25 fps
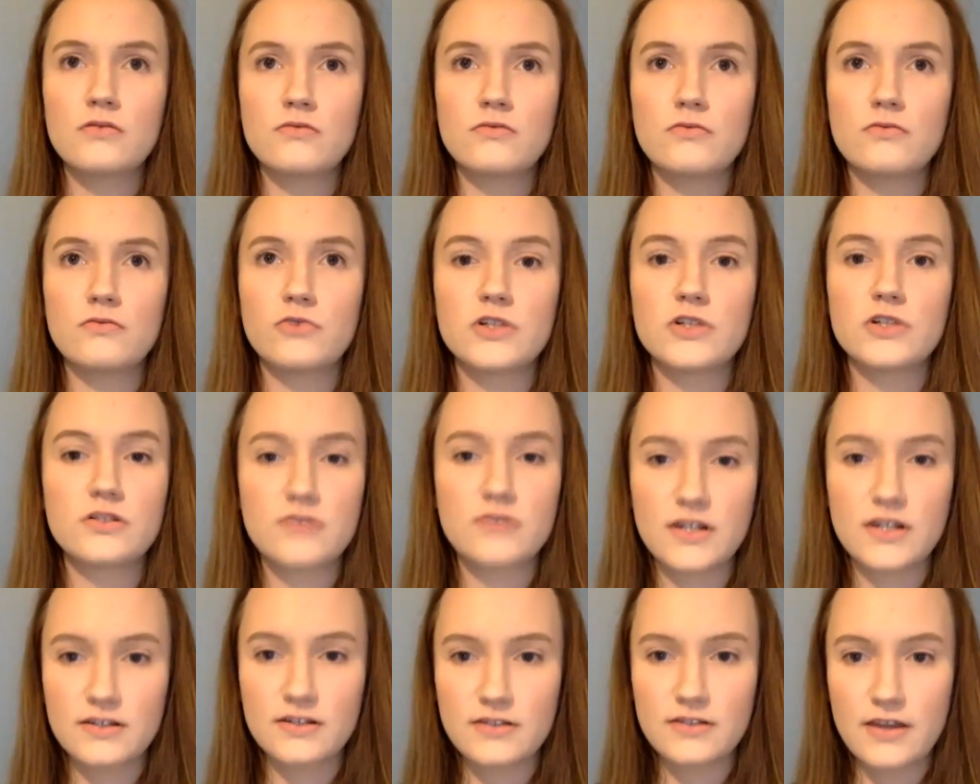
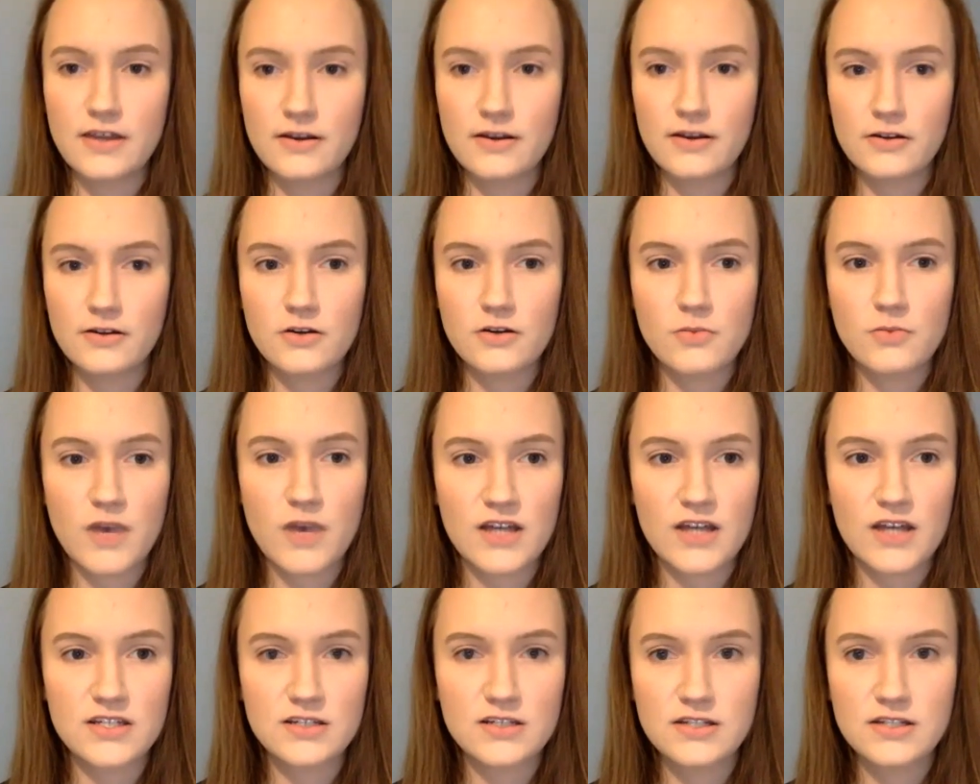restrict their
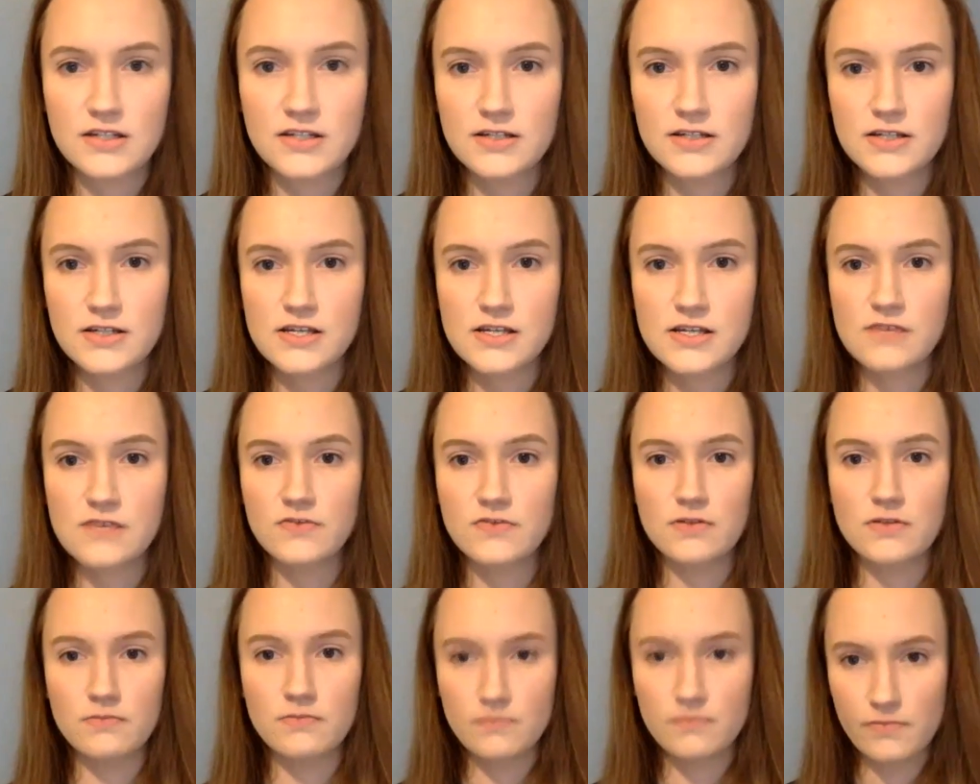capacity to
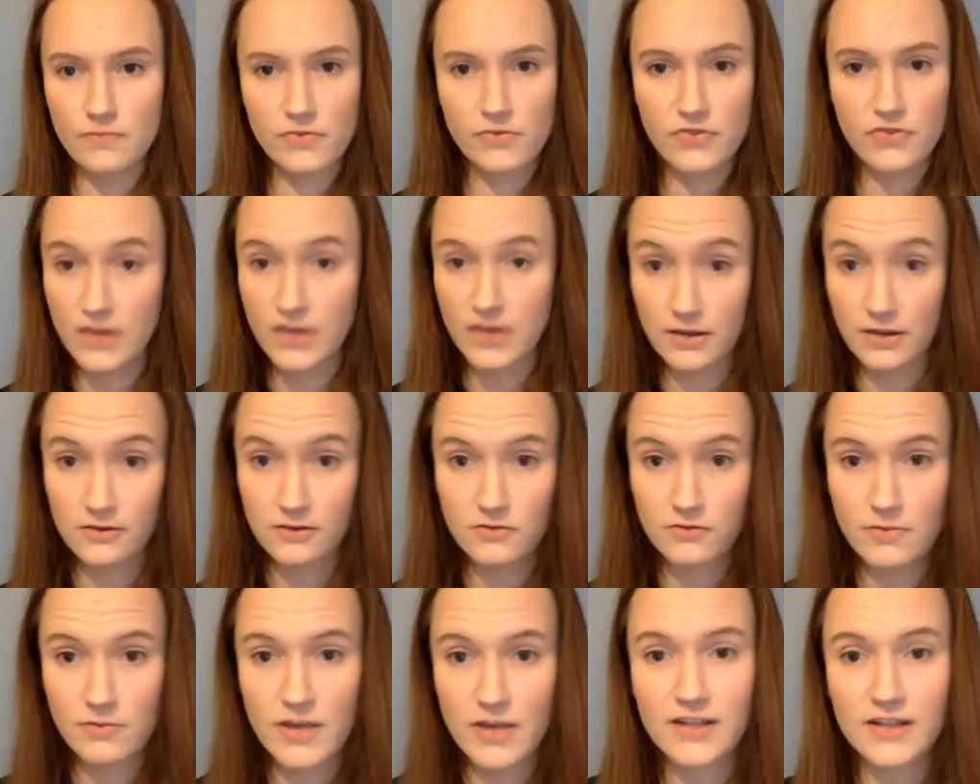even think
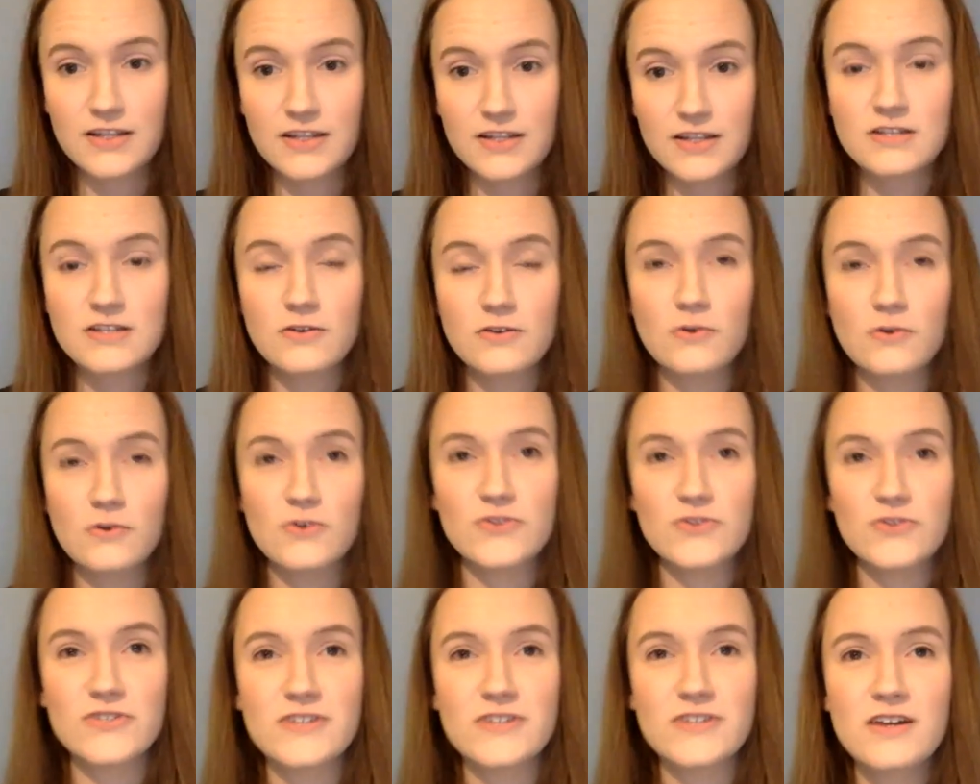rebellious
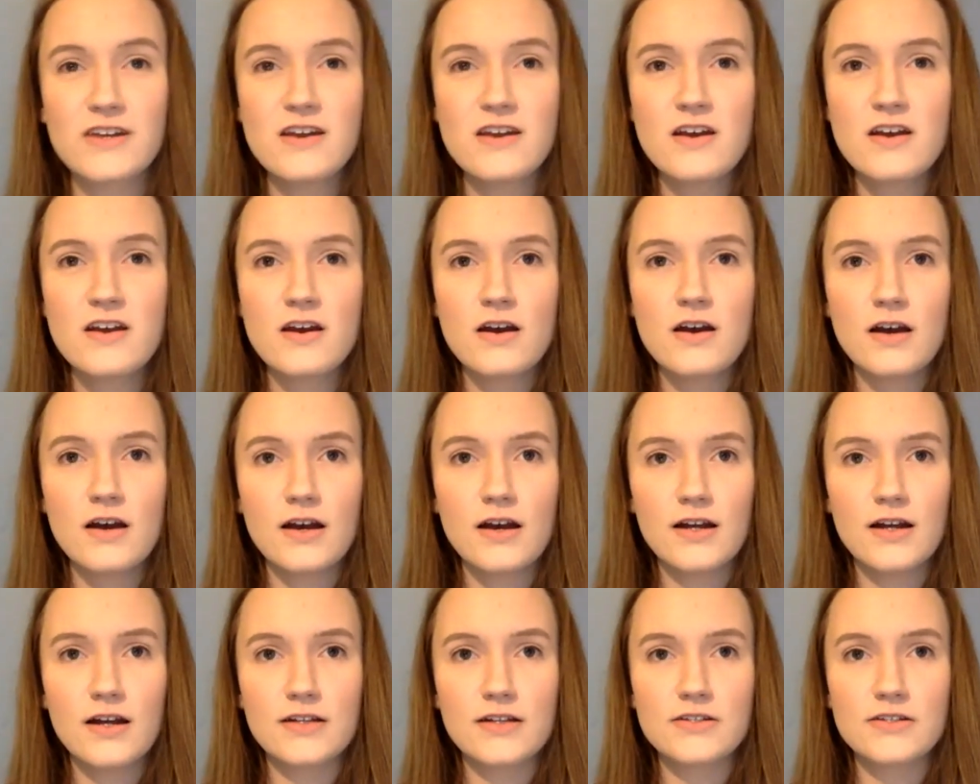thoughts.
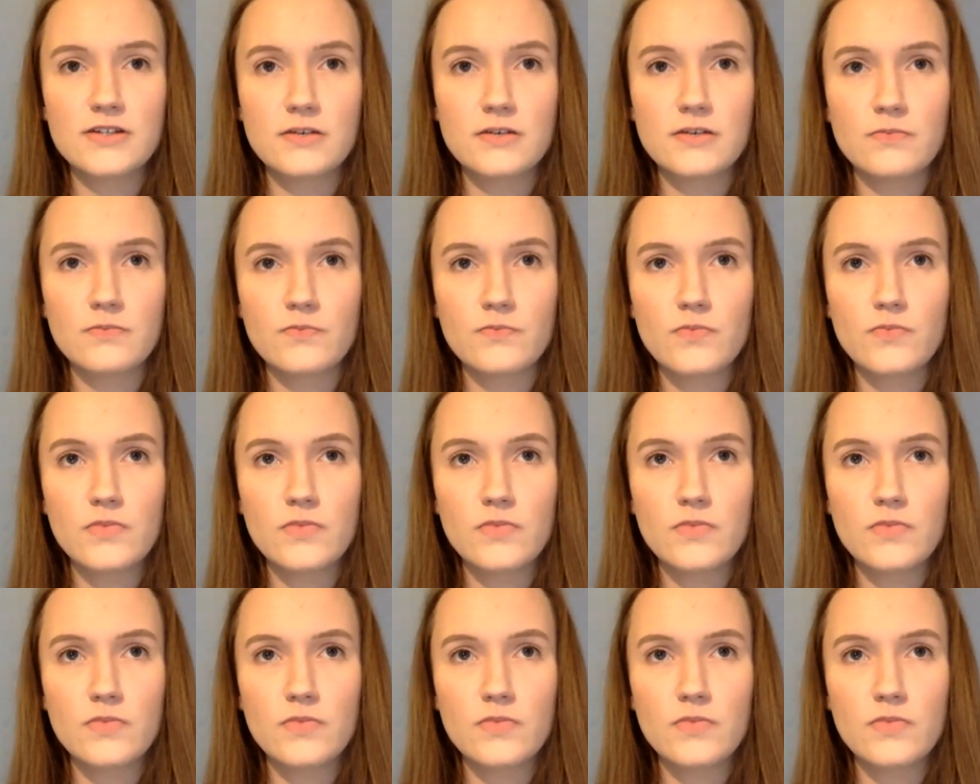And